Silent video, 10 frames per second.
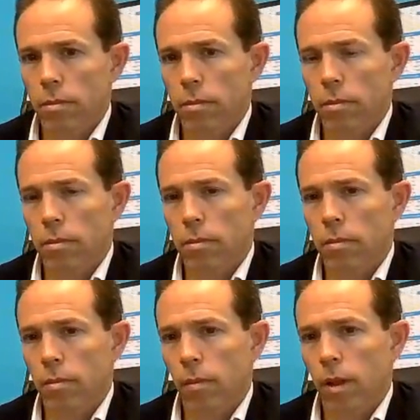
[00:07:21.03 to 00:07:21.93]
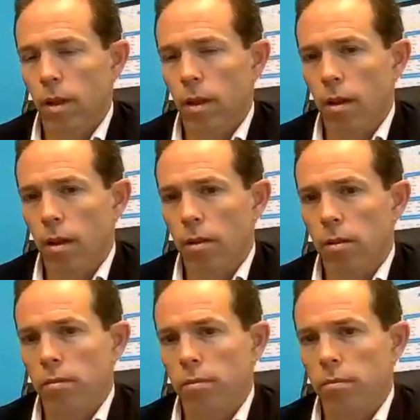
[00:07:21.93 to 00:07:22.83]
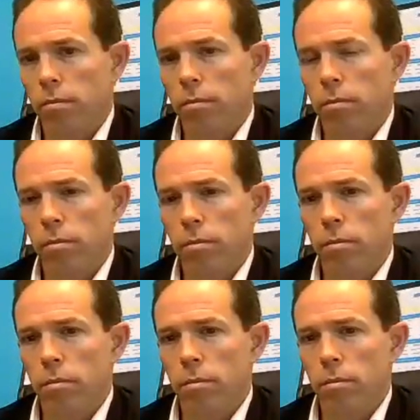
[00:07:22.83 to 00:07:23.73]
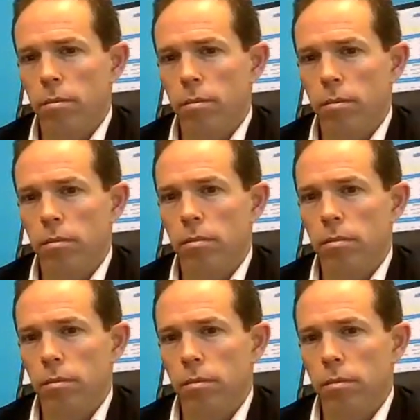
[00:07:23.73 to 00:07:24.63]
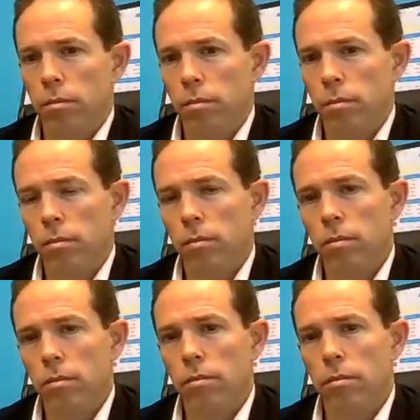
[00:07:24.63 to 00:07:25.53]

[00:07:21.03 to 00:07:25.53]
No words are spoken by the person on screen.